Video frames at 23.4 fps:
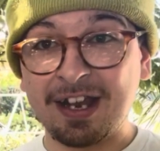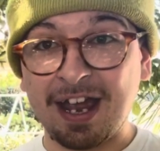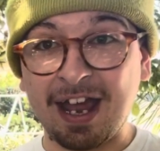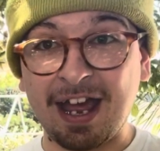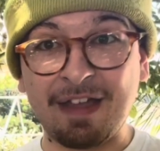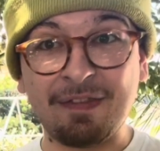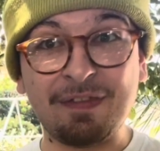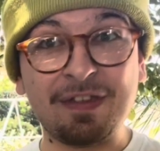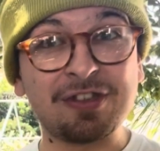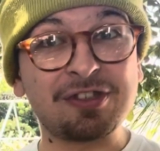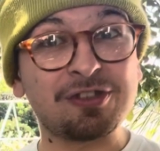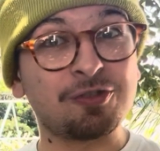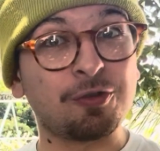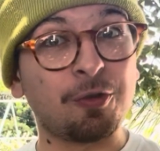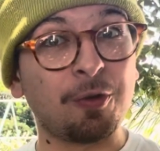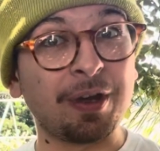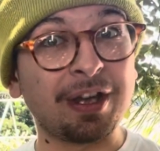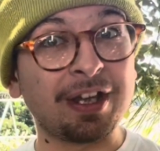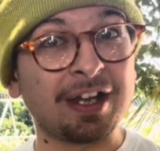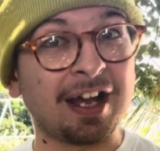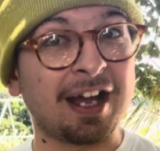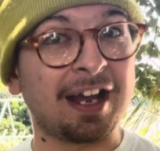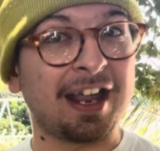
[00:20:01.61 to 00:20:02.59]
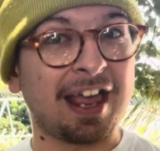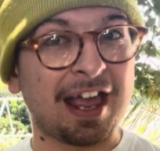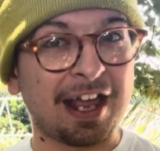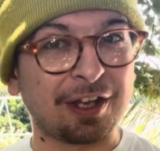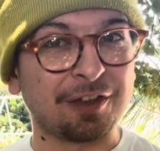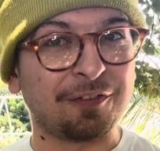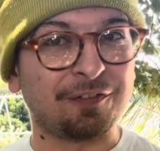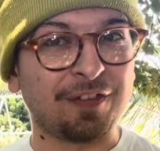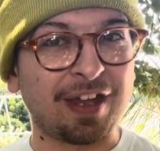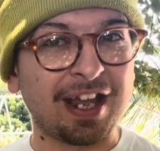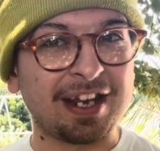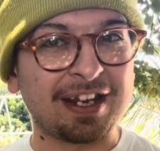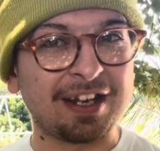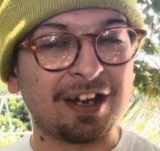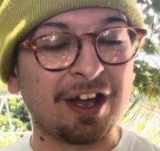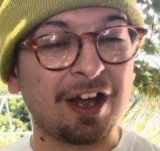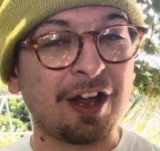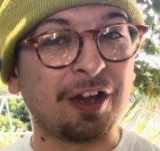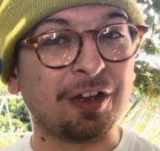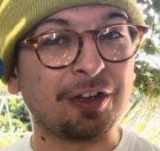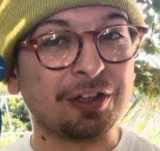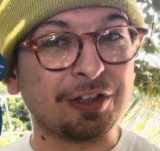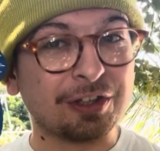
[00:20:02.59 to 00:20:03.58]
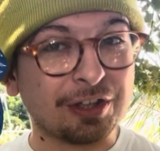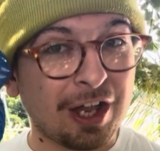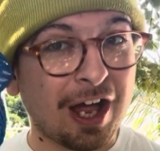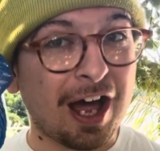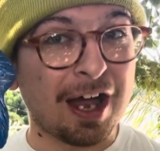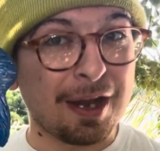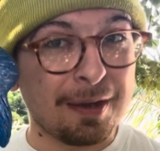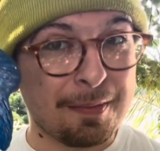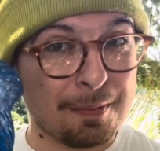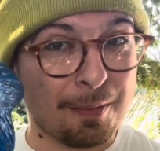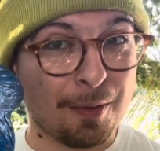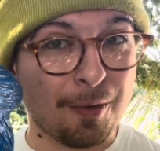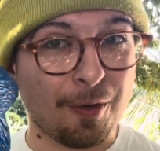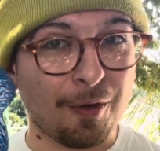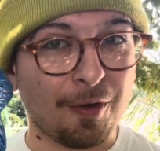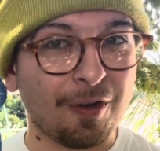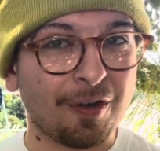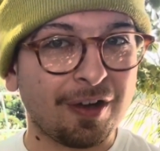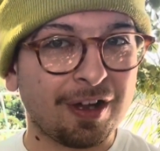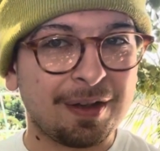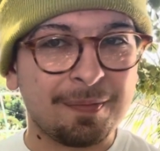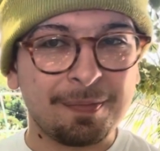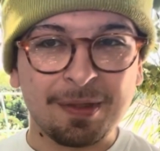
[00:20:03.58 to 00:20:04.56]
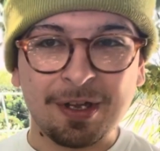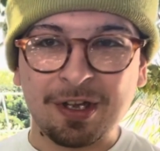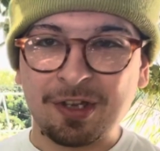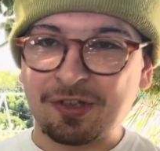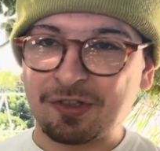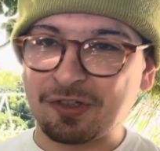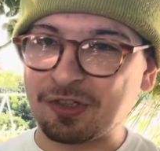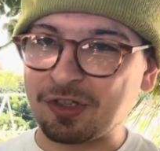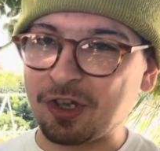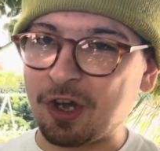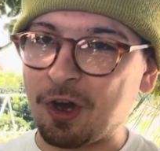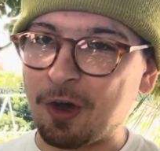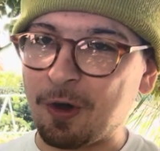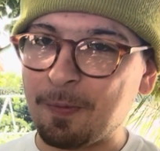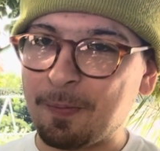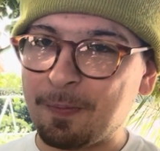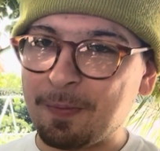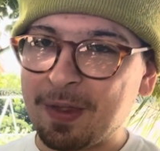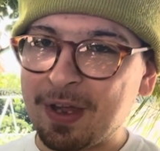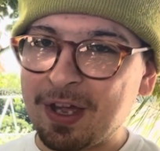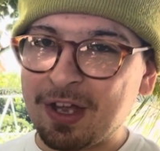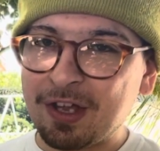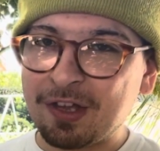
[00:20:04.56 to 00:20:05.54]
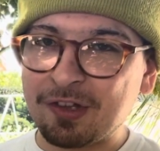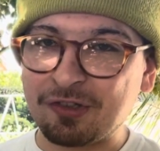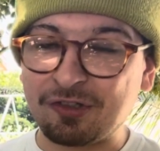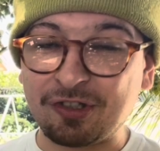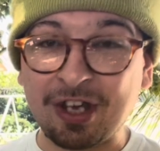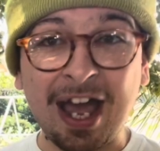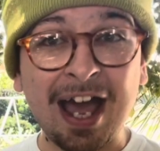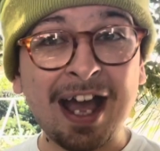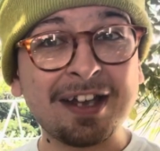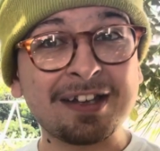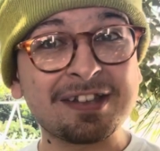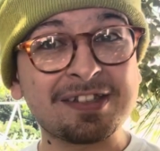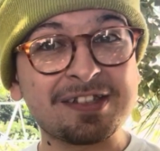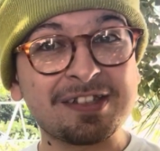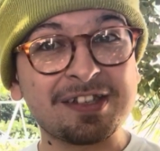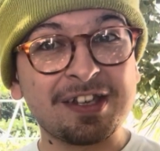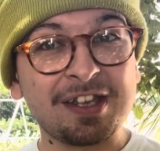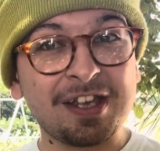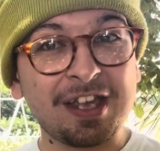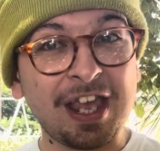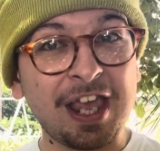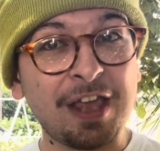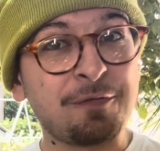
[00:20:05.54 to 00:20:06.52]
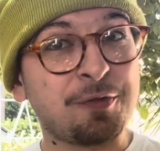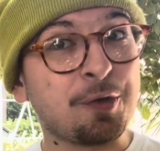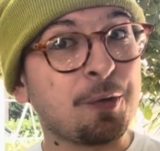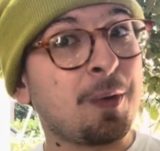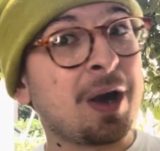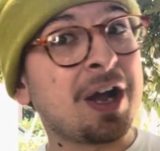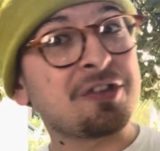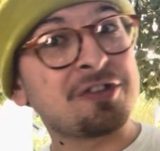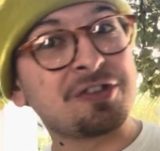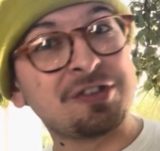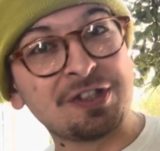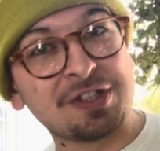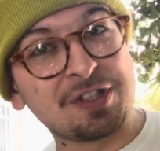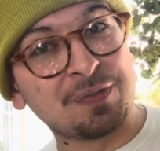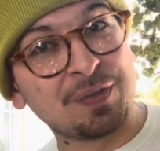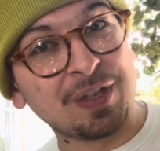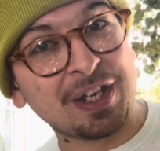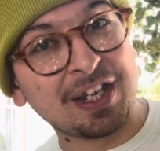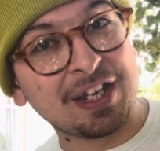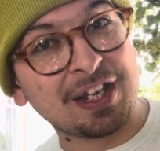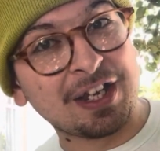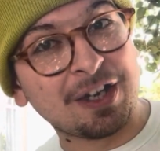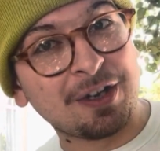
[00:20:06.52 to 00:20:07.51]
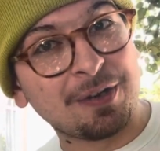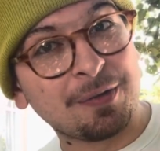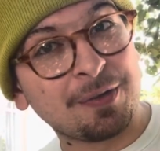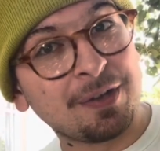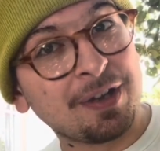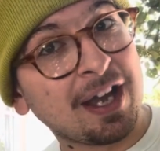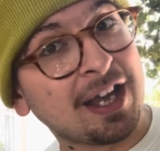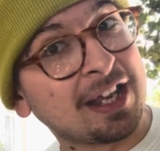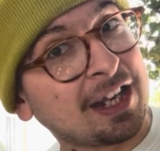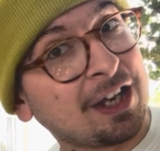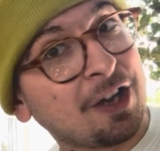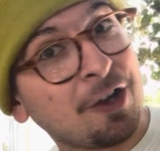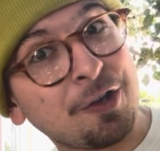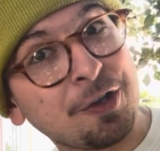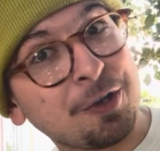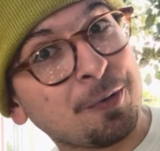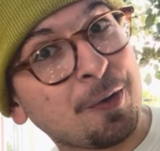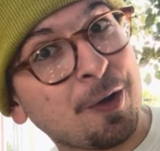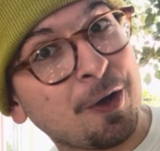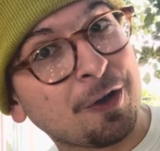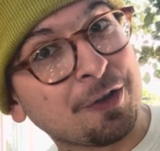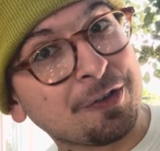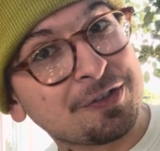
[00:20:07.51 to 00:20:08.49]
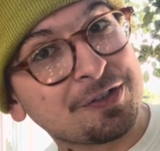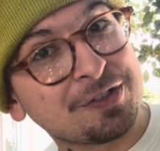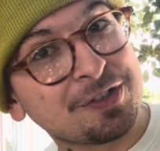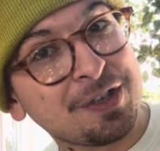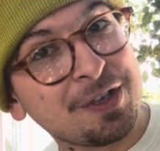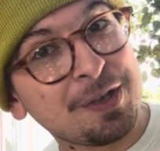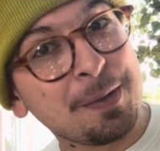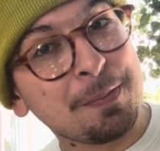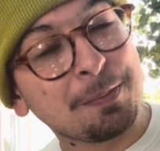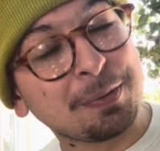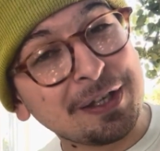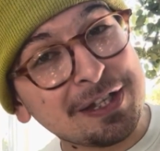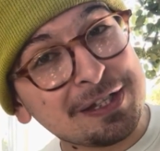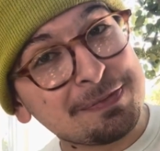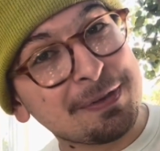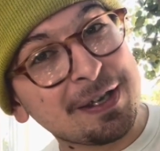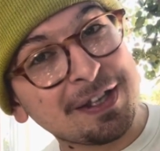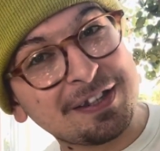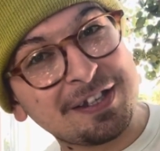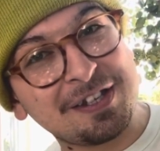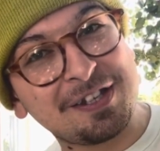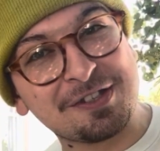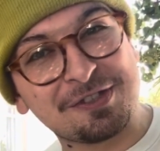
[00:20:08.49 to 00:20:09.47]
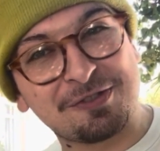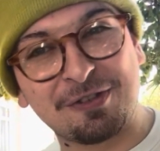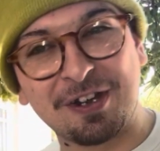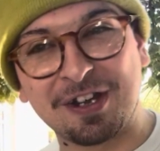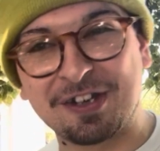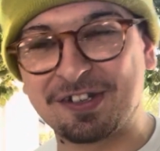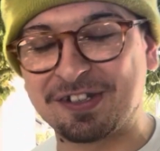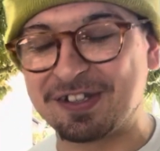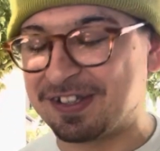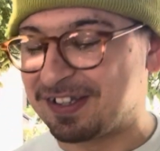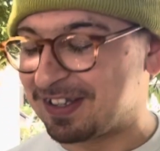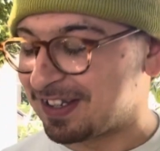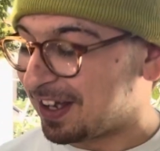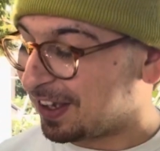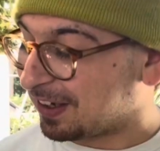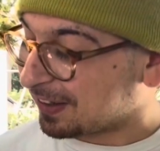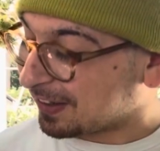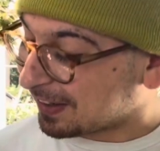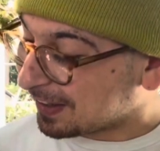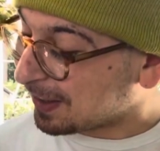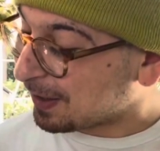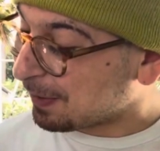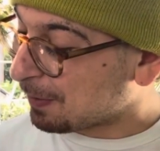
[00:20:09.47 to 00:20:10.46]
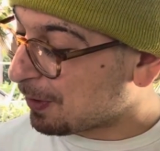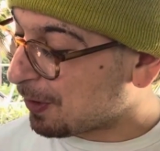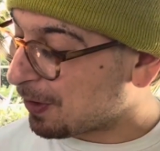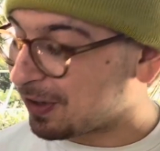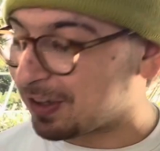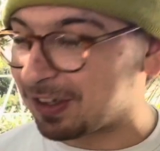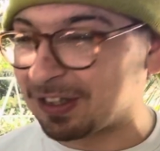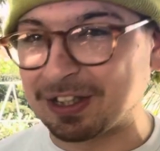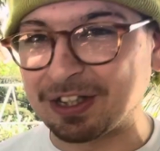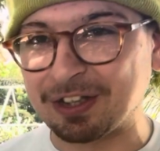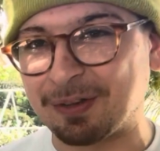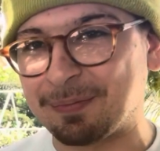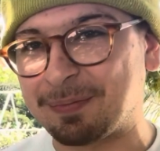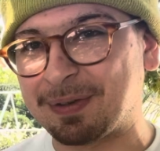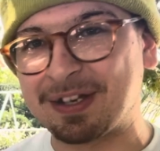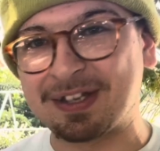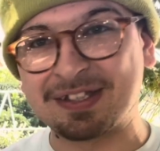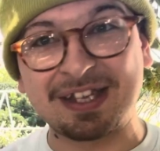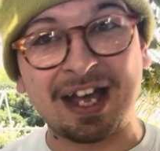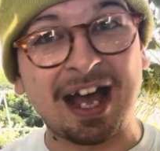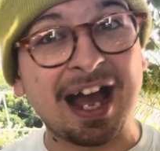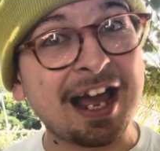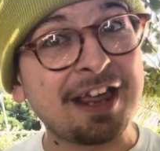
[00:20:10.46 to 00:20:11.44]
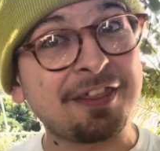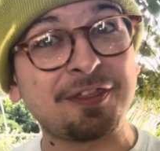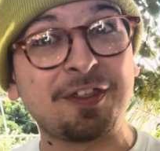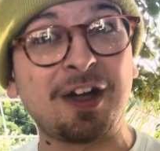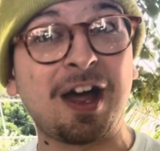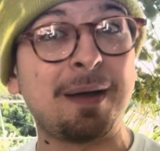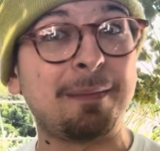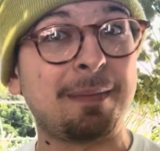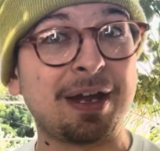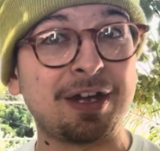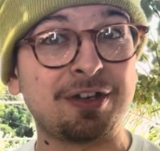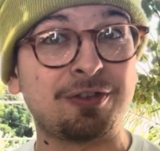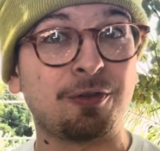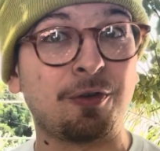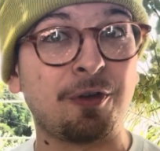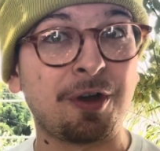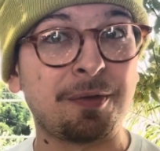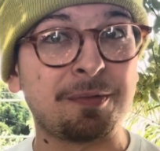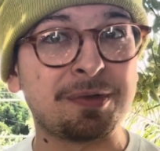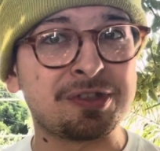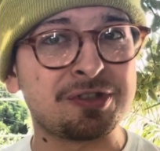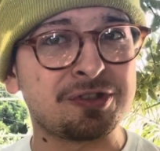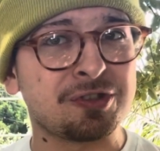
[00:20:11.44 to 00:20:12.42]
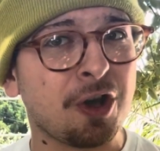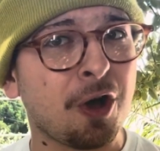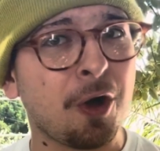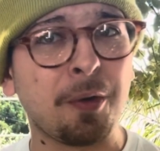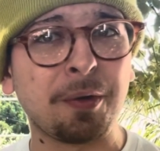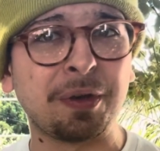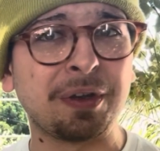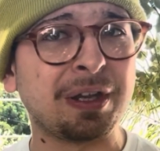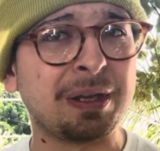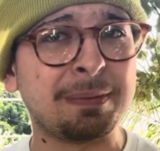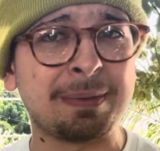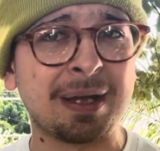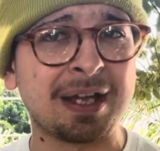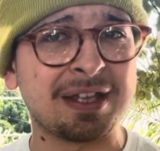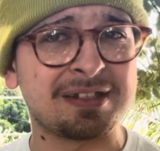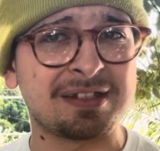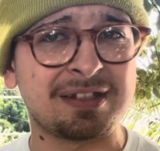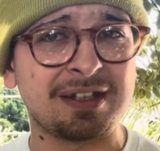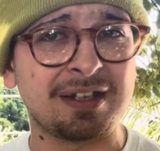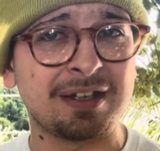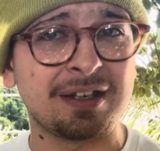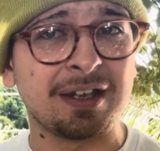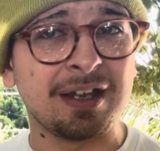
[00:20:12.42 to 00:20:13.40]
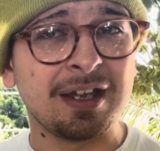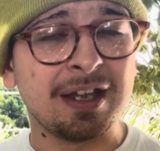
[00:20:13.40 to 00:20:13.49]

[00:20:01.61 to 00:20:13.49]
And this toy got elevated a lot more. So, Jax, if you're watching this video, and I know you aren't, please make the instructions a little more clear, because I thought my toy was totally busted.